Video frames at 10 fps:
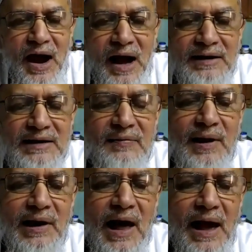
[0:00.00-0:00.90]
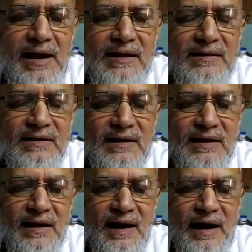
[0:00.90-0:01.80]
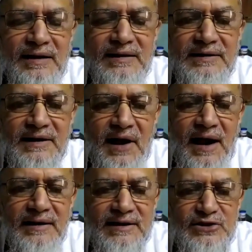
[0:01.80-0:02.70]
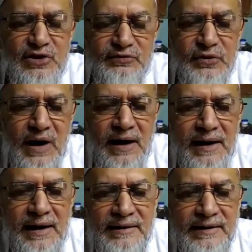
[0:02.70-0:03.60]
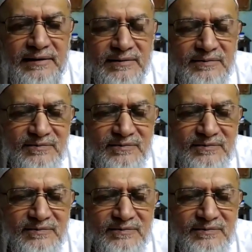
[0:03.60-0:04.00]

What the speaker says: under the light, under the guidance of Quran and Hadith.